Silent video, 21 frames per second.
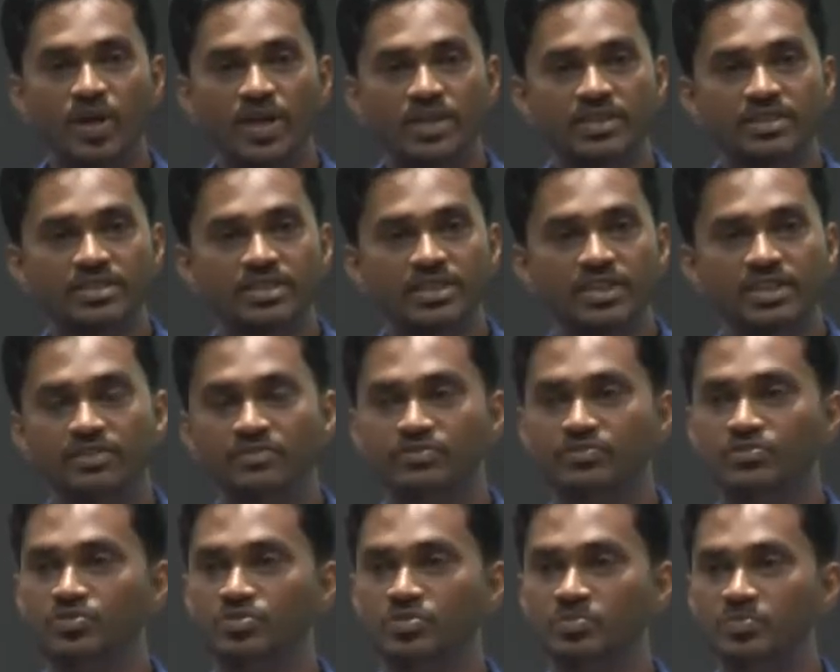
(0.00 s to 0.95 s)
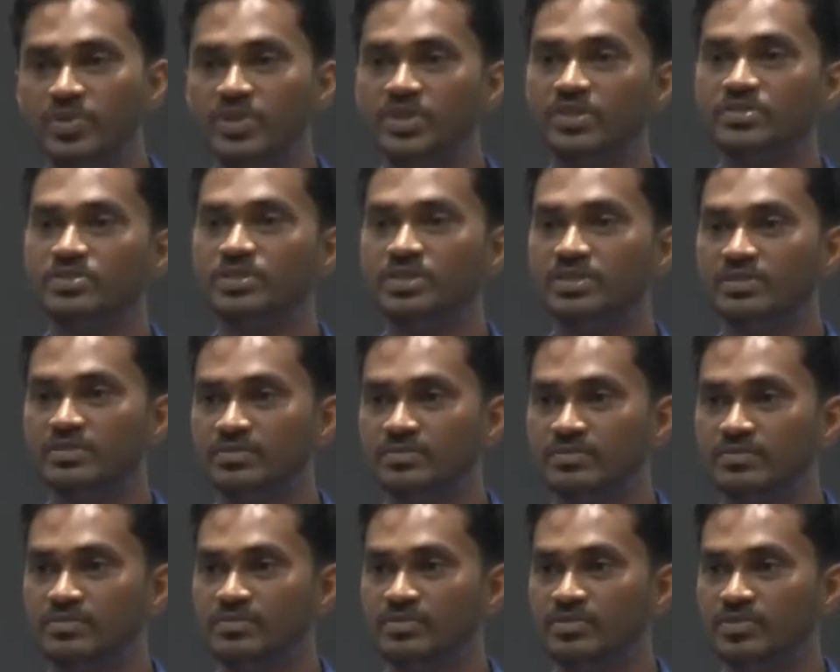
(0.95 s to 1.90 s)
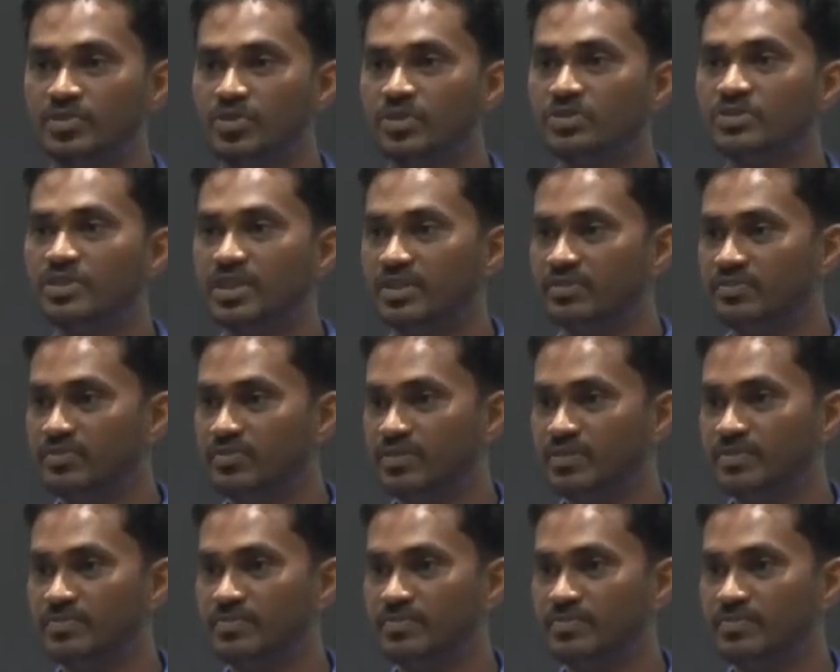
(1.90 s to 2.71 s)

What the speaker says: and give to the person yourself.